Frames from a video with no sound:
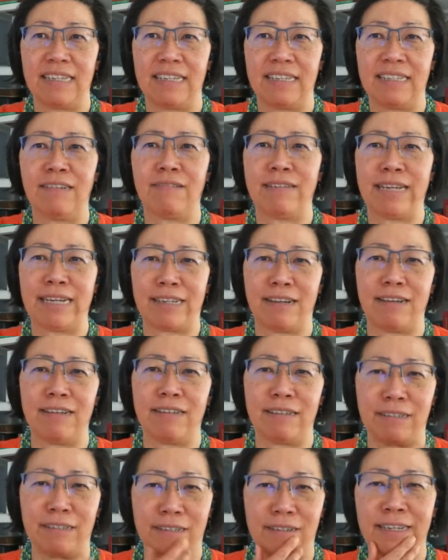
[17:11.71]

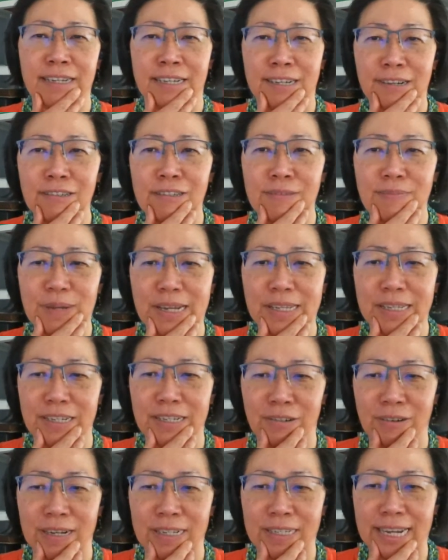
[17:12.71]
it goes beyond the
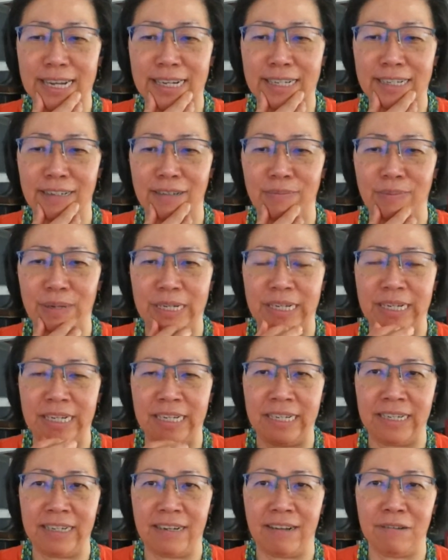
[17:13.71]
transactional, but
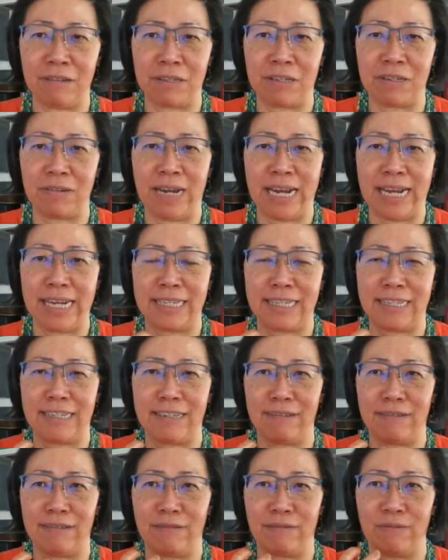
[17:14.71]
it also has
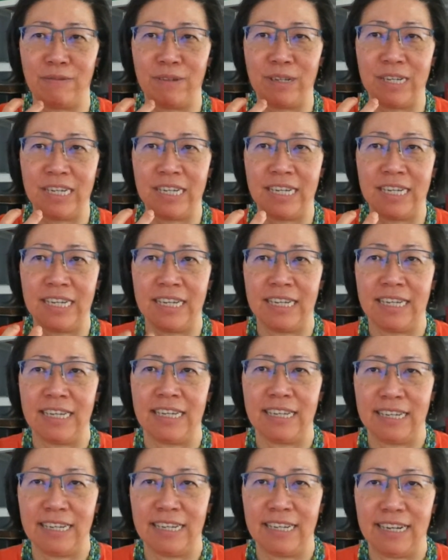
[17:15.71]
to,
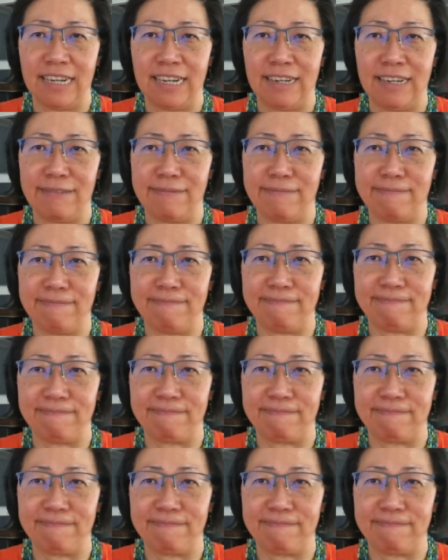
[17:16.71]
um,